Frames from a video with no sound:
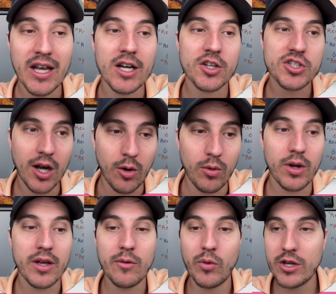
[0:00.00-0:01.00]
So
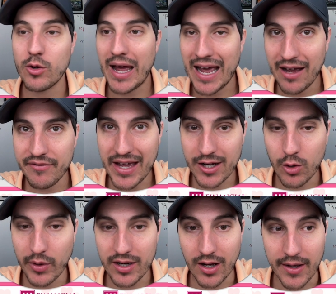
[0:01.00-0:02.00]
when you have that
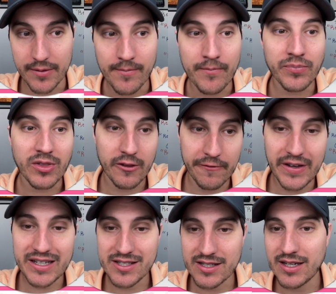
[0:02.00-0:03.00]
going on, the
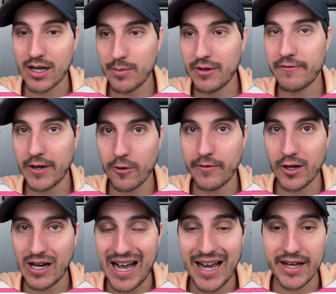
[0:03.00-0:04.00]
VIX is going to be very, very
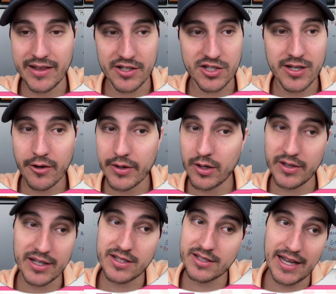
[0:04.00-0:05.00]
high in that scenario. And
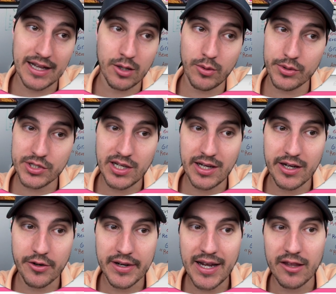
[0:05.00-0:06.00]
that's exactly what we're seeing here
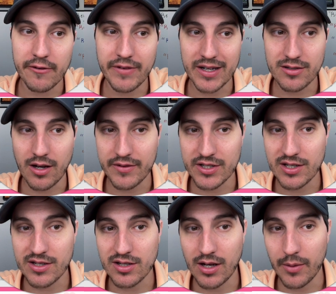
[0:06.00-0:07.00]
today. The VIX obviously
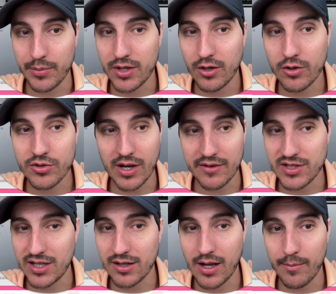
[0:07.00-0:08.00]
is up huge. I've seen
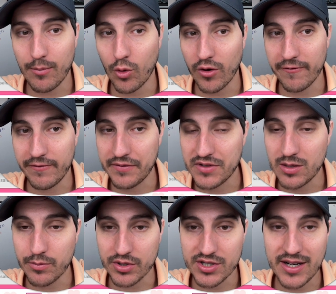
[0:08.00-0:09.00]
it up more than
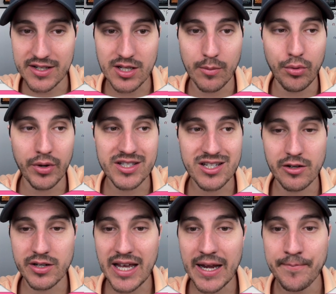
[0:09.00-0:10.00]
15% at some points here
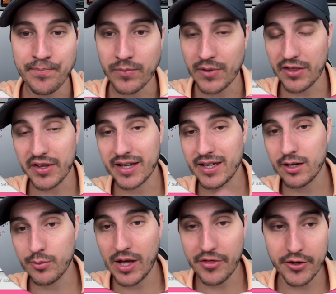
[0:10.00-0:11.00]
today. I think it hit
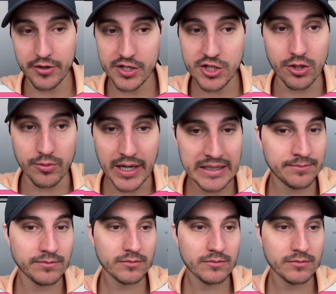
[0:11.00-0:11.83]
around 32, right?